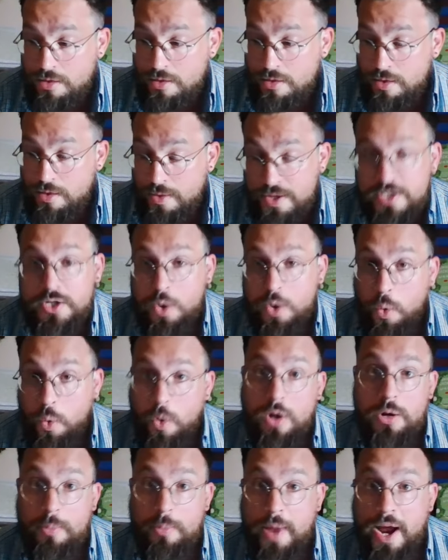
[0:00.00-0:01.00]
this
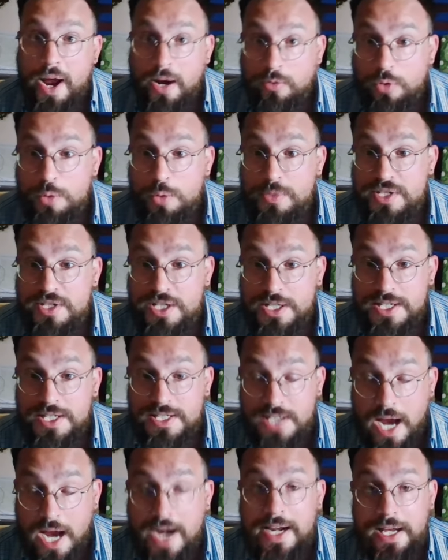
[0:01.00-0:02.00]
cornerback room is
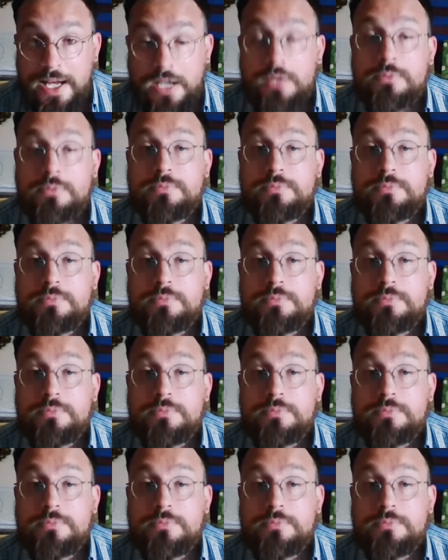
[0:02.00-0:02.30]
exciting.